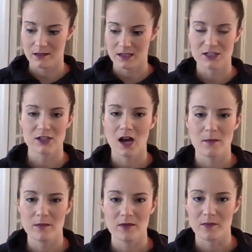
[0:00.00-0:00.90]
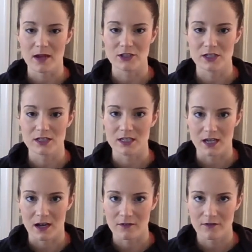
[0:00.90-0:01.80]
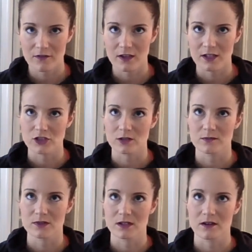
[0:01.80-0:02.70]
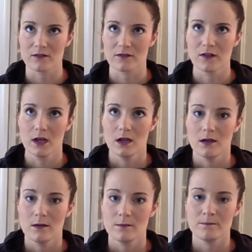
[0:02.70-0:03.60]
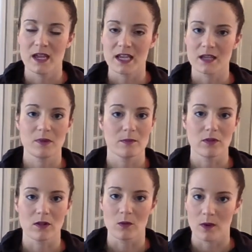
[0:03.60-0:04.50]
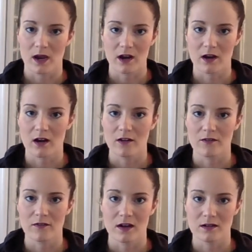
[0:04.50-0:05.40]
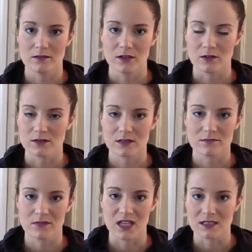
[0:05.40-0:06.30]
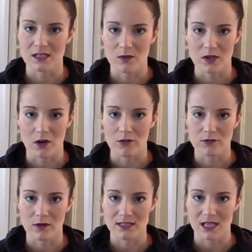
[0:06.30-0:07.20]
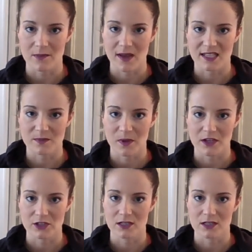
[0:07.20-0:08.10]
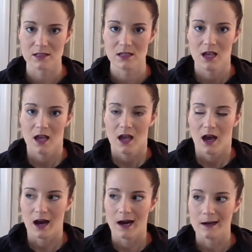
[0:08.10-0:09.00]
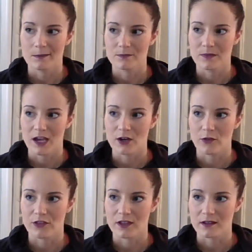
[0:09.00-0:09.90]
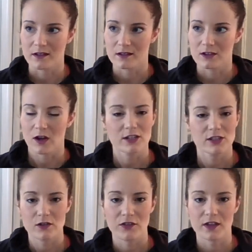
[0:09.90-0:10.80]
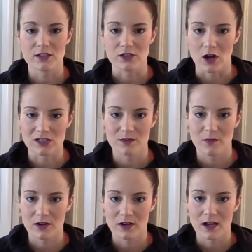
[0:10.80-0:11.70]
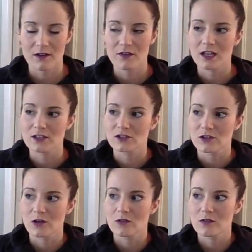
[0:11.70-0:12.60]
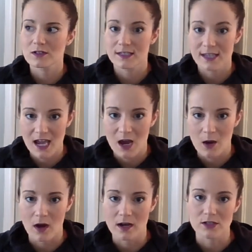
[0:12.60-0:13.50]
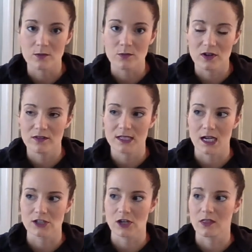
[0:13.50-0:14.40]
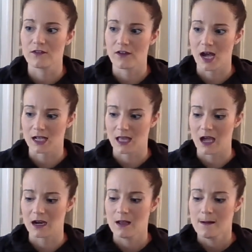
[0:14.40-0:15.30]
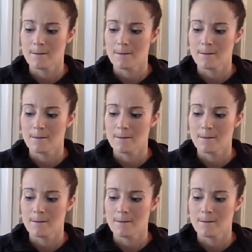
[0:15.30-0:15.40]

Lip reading: is not maybe mentioned enough in terms of making people aware of, things that we go through as MS patients. I don't think, I just don't think it's talked about enough, and so today I wanted to briefly touch on the fact that